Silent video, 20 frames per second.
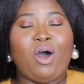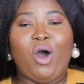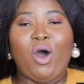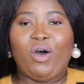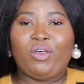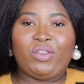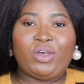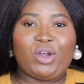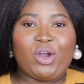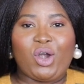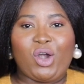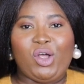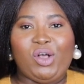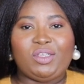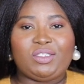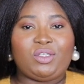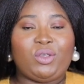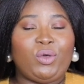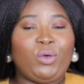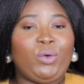all the
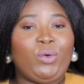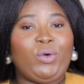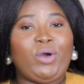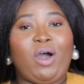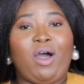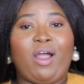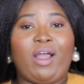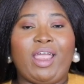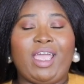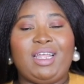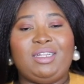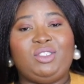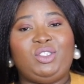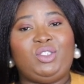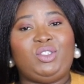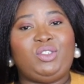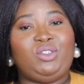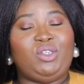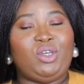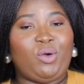girls who are in
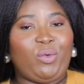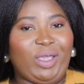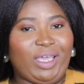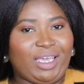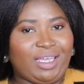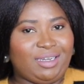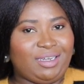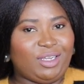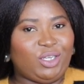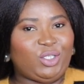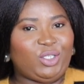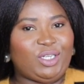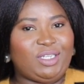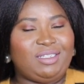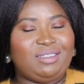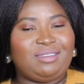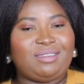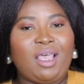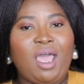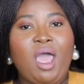snowy
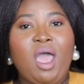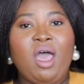conditions,